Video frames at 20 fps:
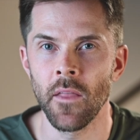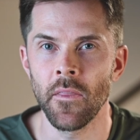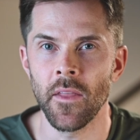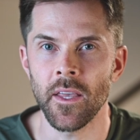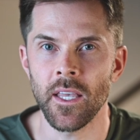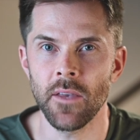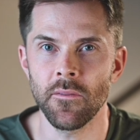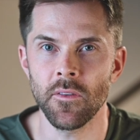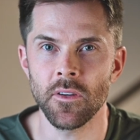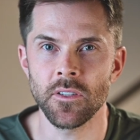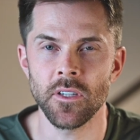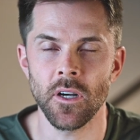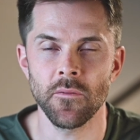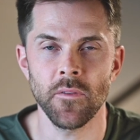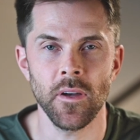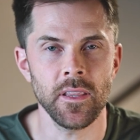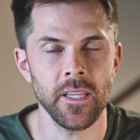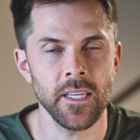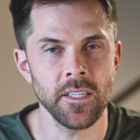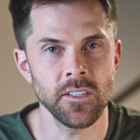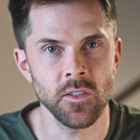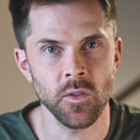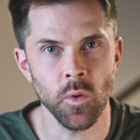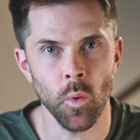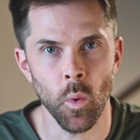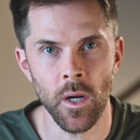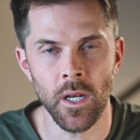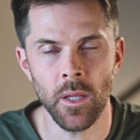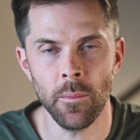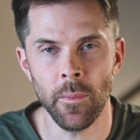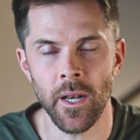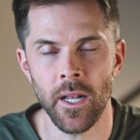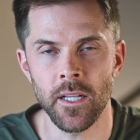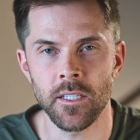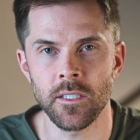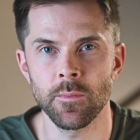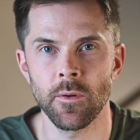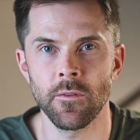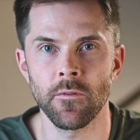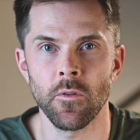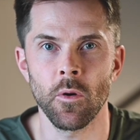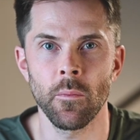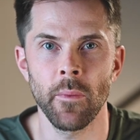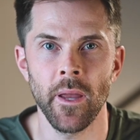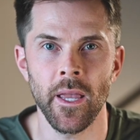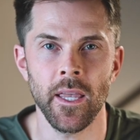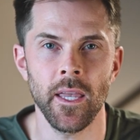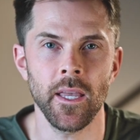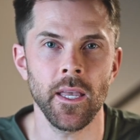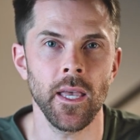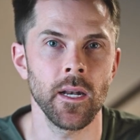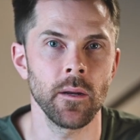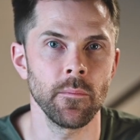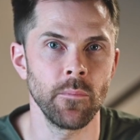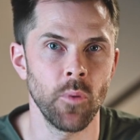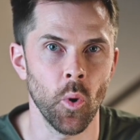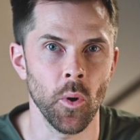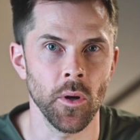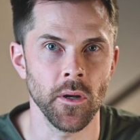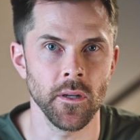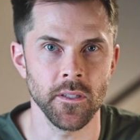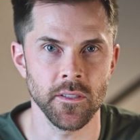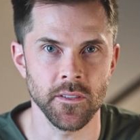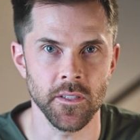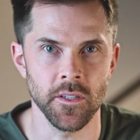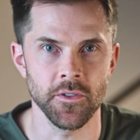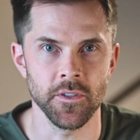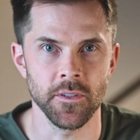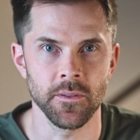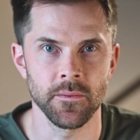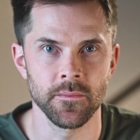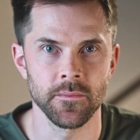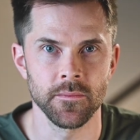then give yourself at least 20 minutes before making an important decision.